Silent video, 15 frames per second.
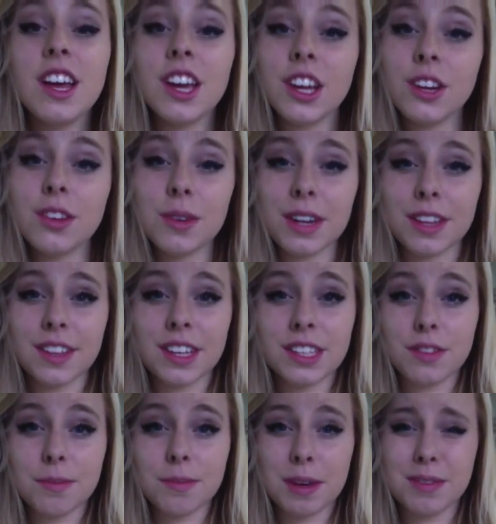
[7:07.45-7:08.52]
You know the one, I think it's
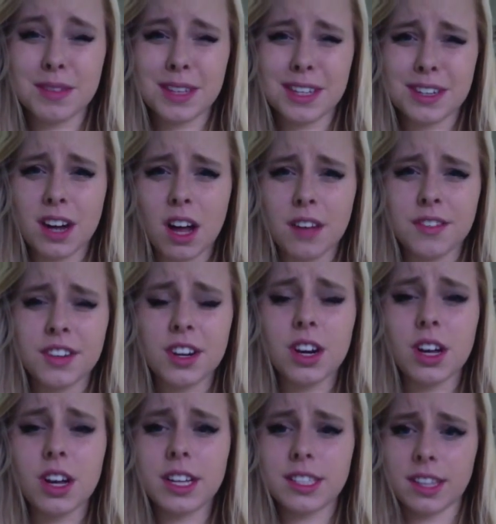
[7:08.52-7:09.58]
from Maybelline or
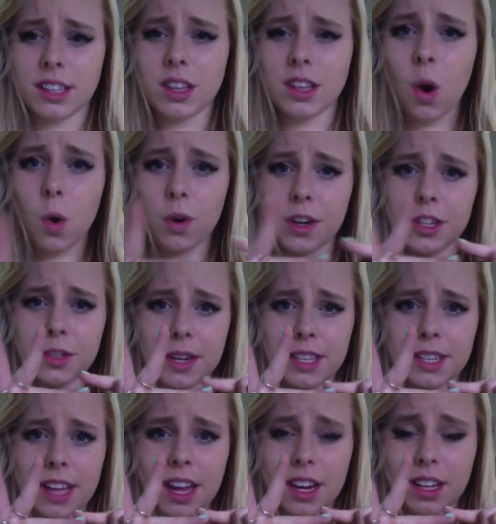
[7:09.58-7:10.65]
CoverGirl. It's like the orange one.
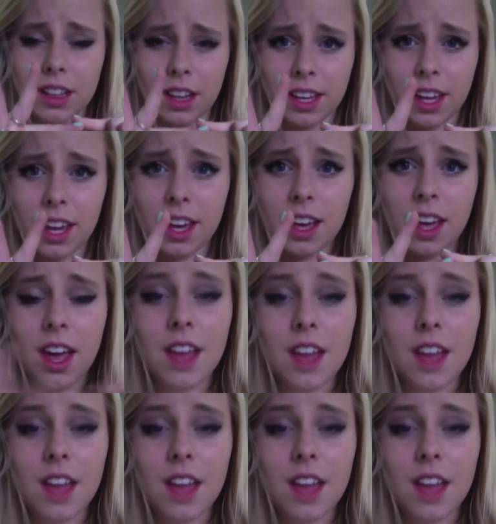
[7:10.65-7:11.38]
It's kind of clunky.